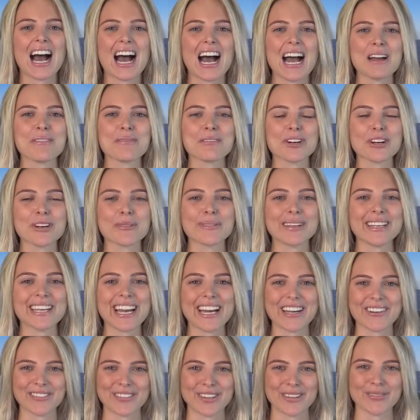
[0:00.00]
I'm
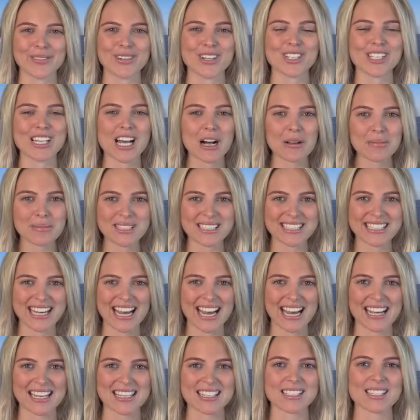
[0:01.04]
Ruby and for the most
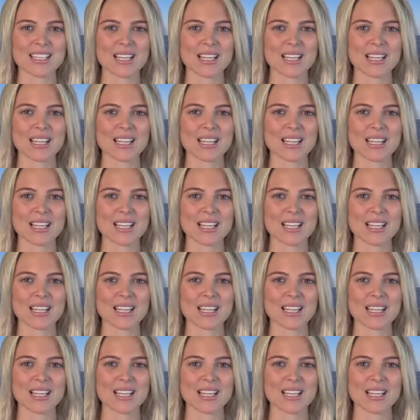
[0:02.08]
up-to-date